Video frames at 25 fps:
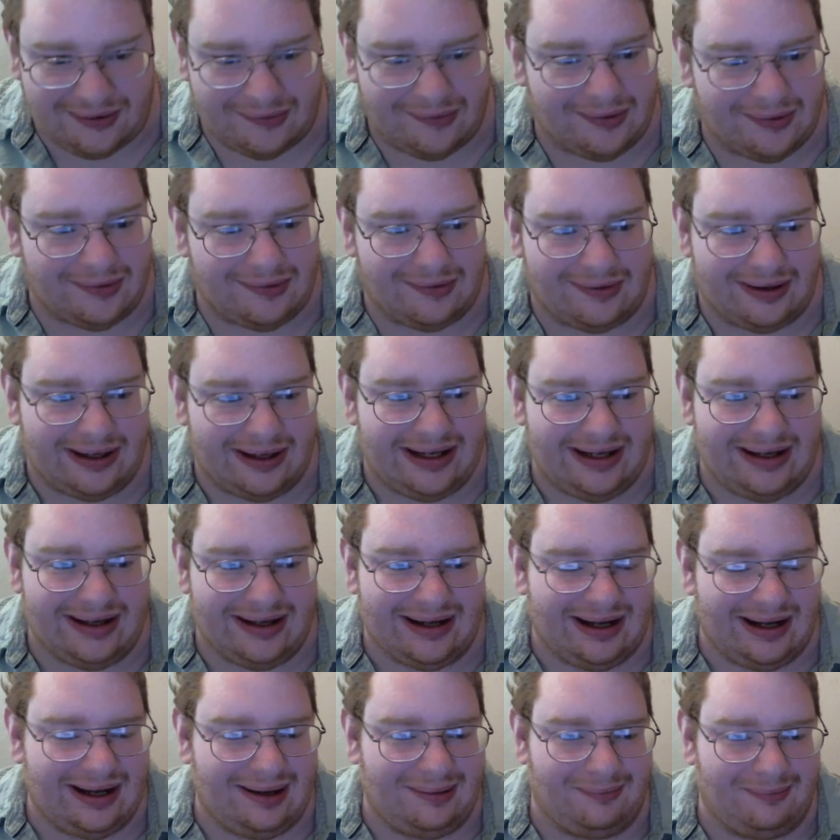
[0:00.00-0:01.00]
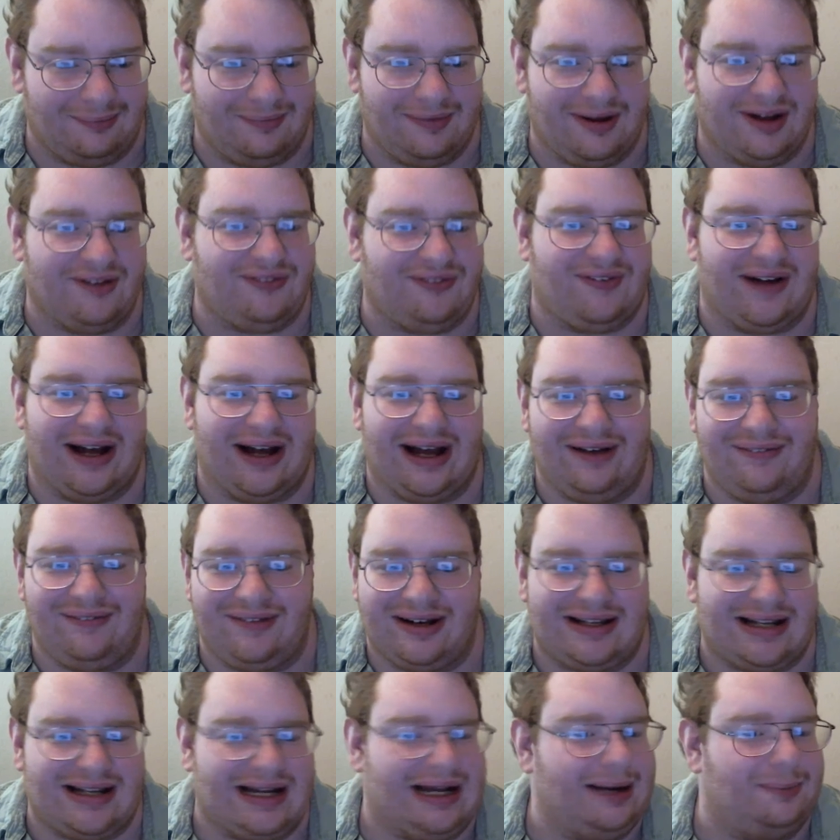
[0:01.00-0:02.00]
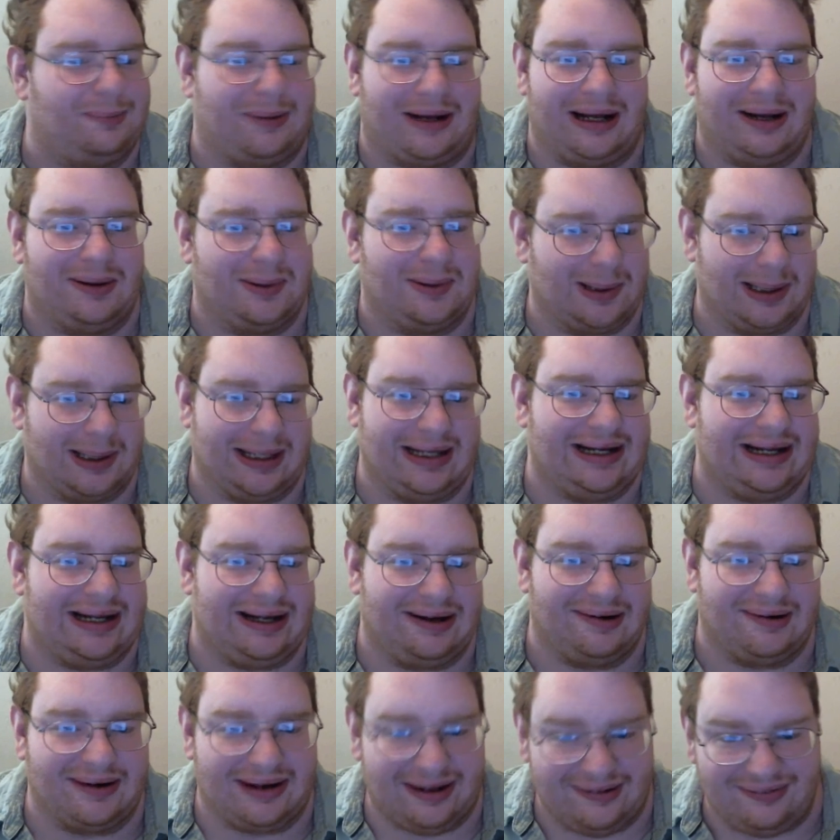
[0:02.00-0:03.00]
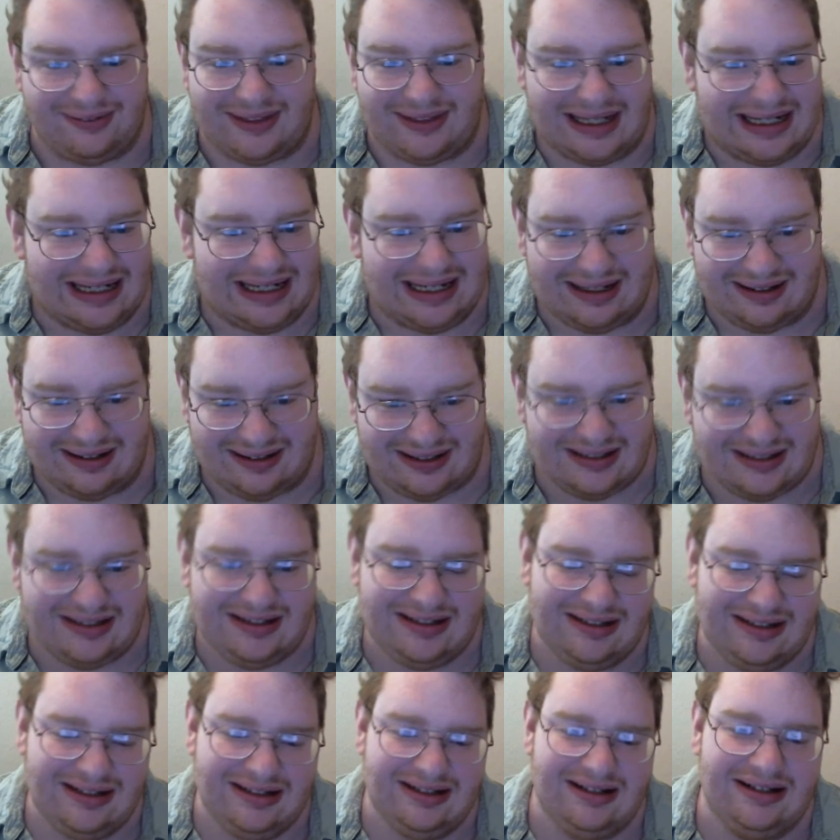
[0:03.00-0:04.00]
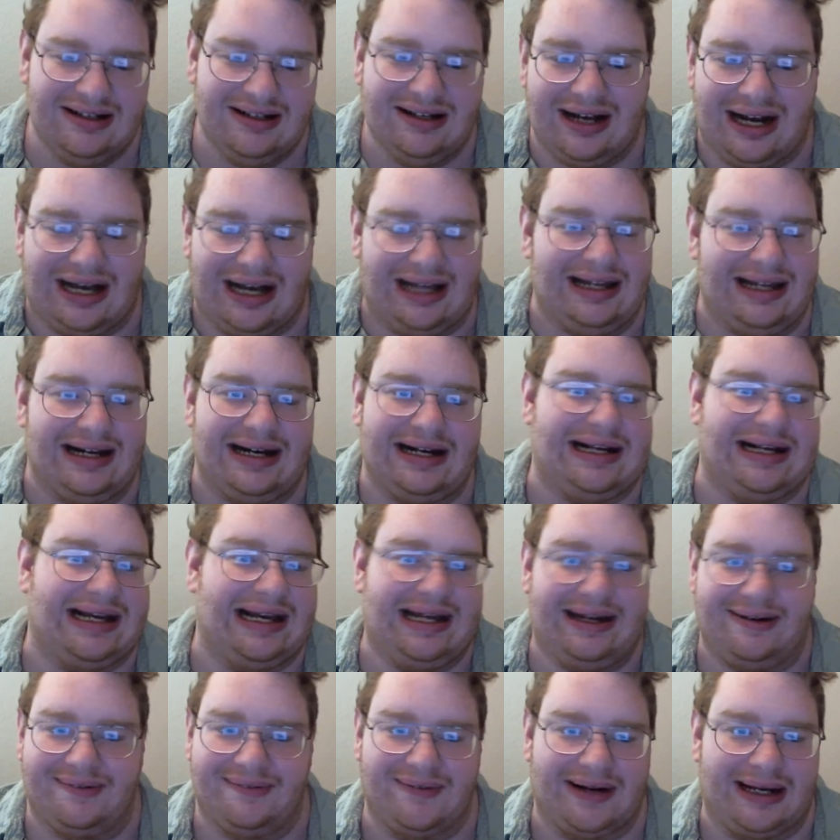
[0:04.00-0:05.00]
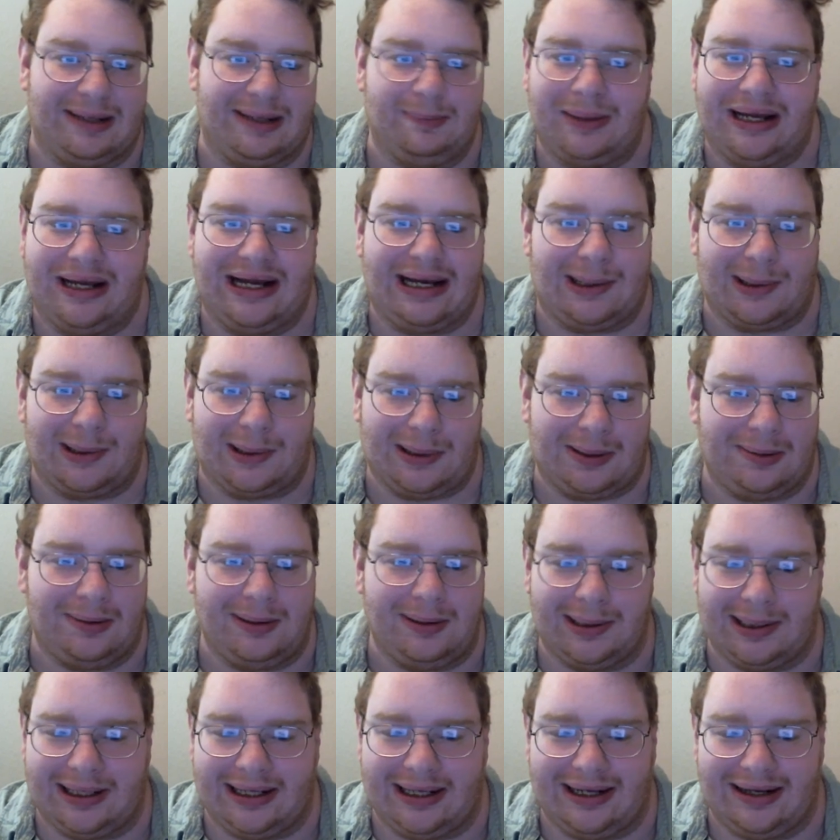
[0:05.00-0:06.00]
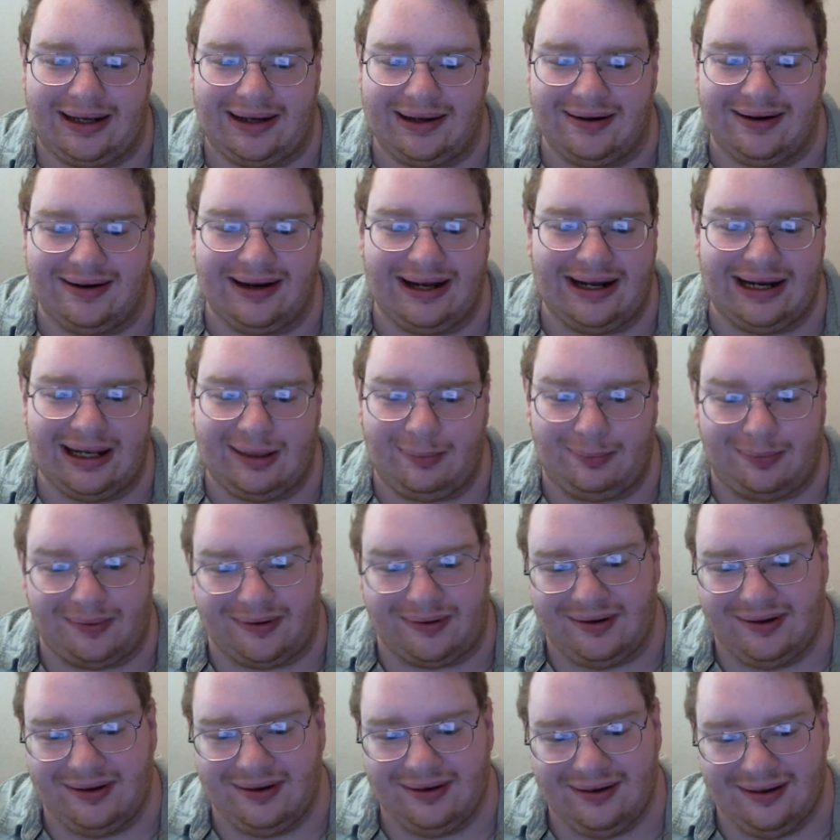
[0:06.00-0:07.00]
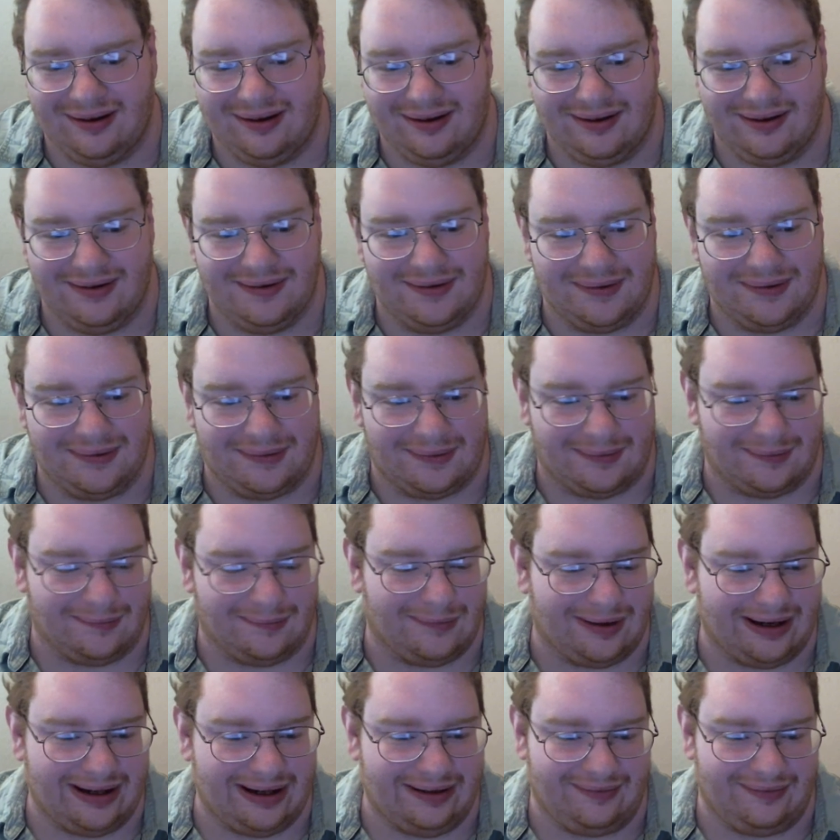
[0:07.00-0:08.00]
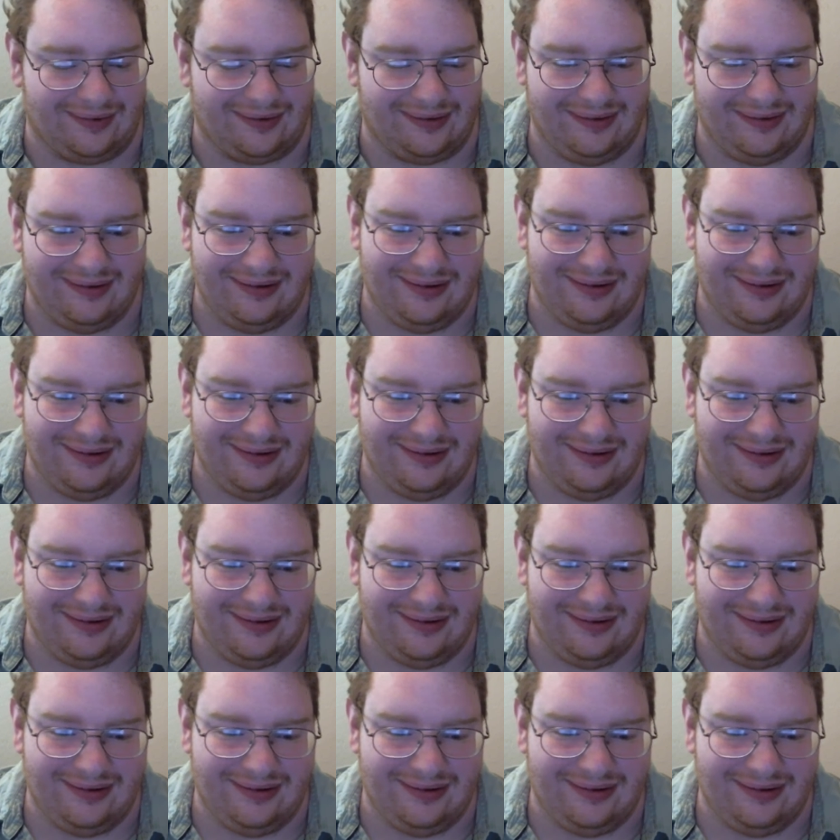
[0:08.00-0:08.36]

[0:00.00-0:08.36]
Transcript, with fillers: to only um, five to ten pounds a year, if that. And then I gain it right back as soon as I let up or whatever.